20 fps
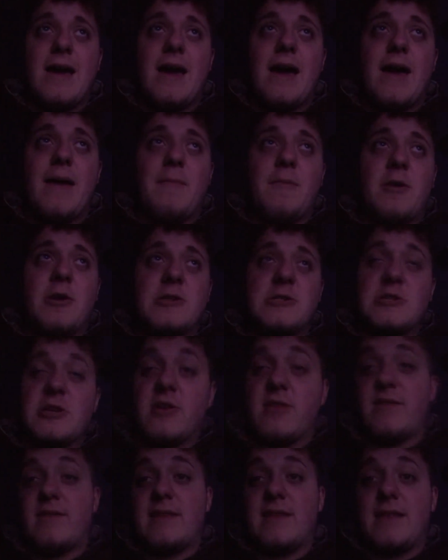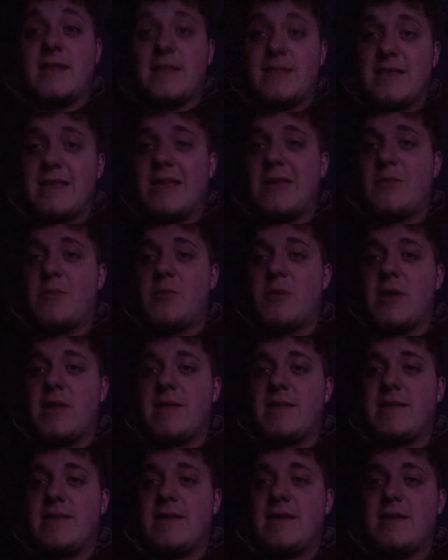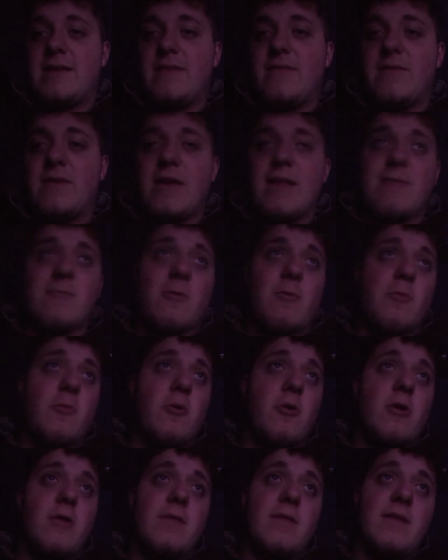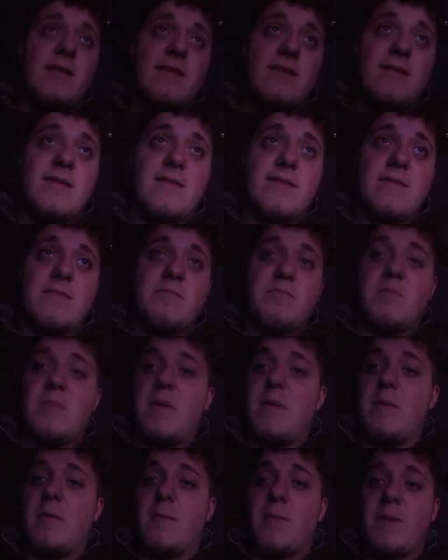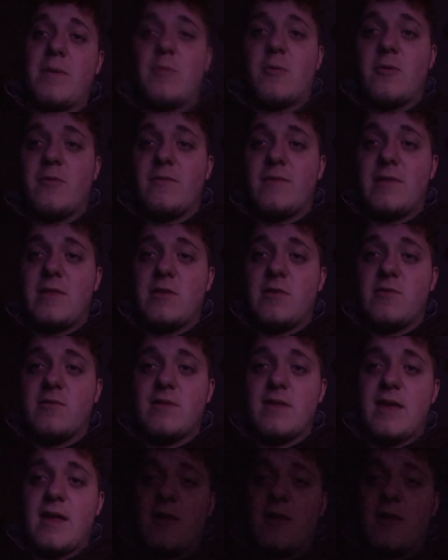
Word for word: I'm on John Cena and Daniel Bryan's side. If you guys want more on this, maybe I'll make more videos.